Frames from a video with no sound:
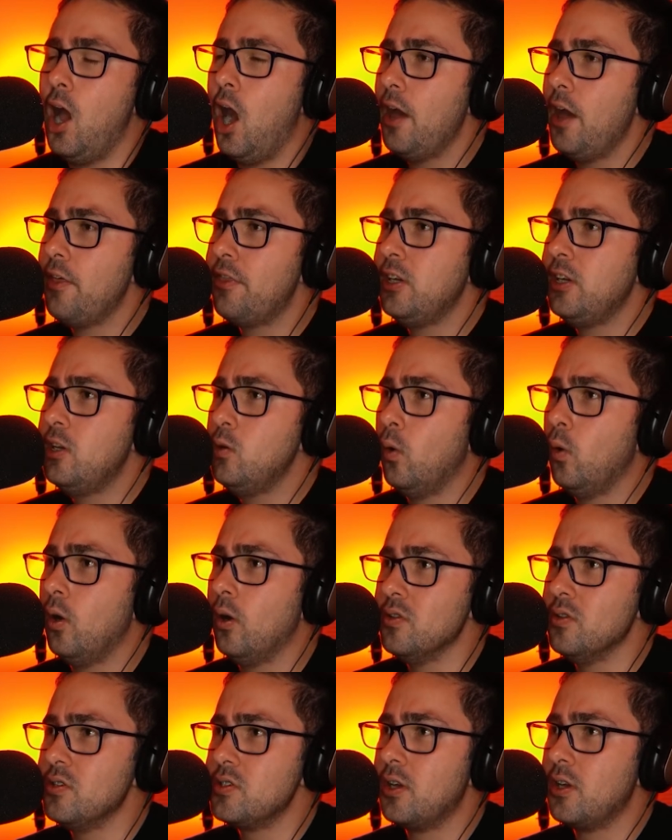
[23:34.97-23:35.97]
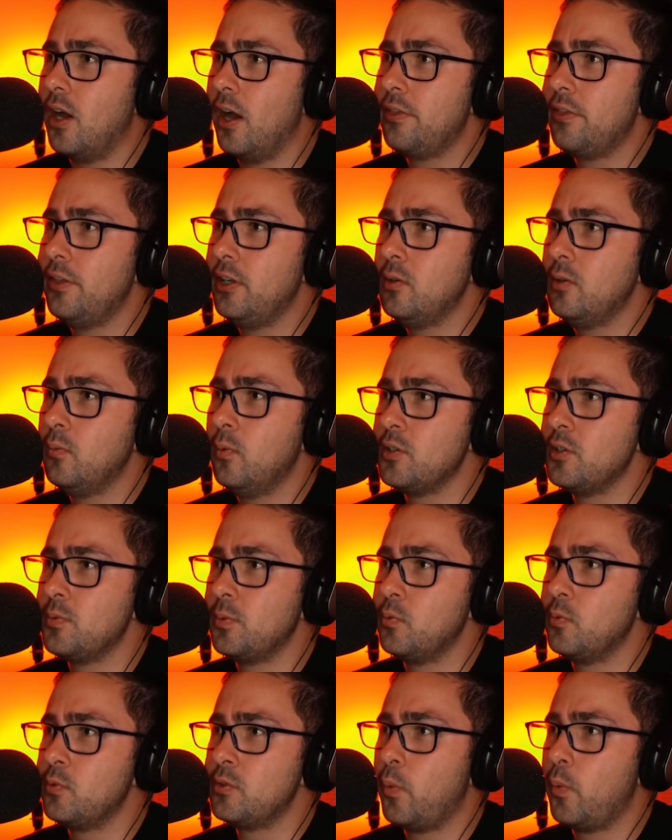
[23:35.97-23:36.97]
I think it was,
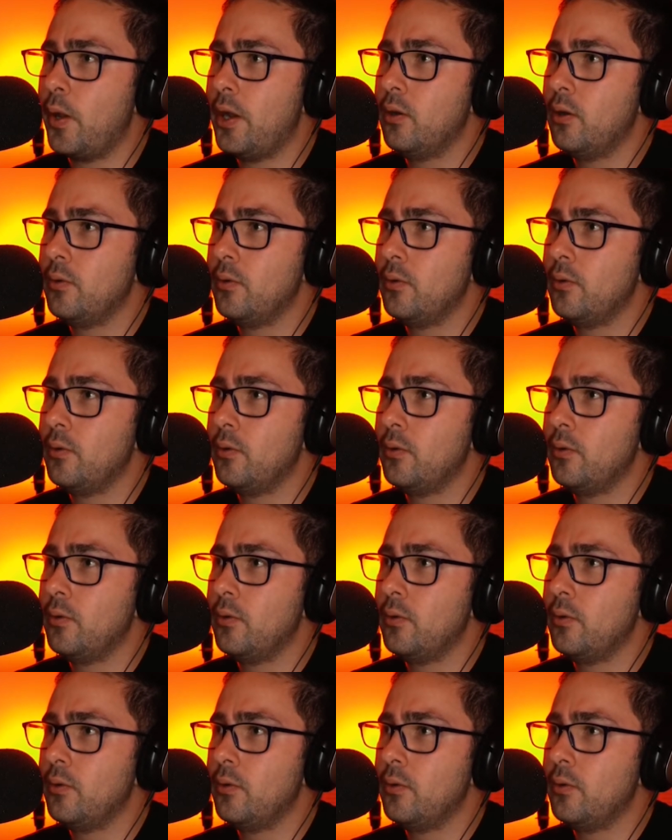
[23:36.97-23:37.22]
but it was when